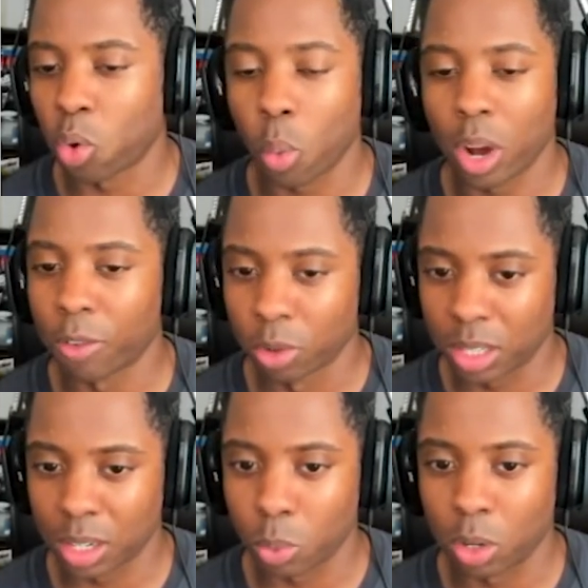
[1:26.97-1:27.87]
whatever
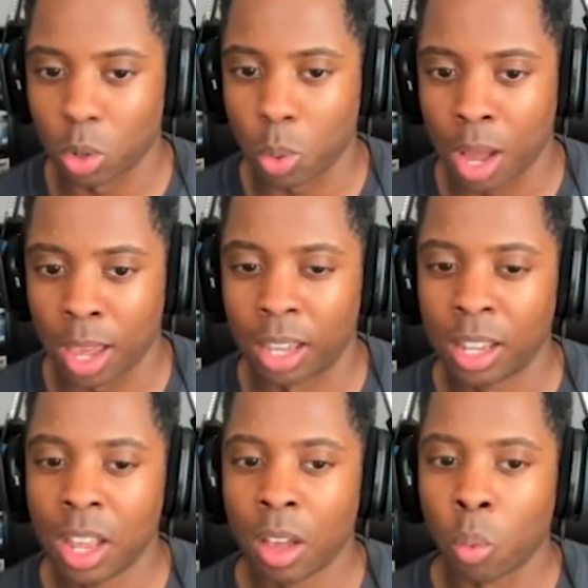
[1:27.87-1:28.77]
reason, we don't know why.
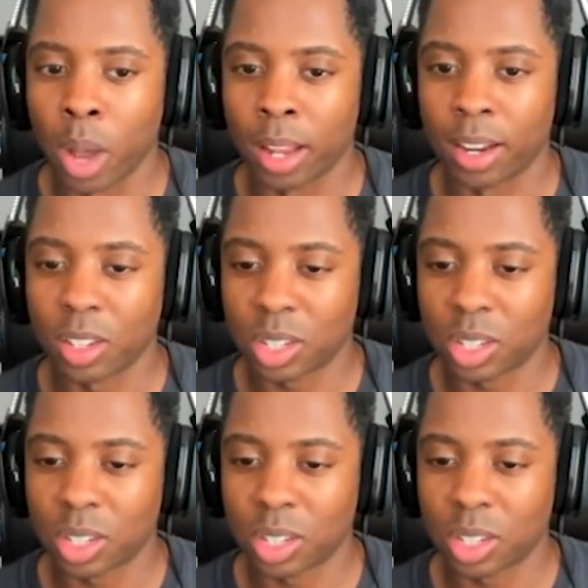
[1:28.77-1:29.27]
When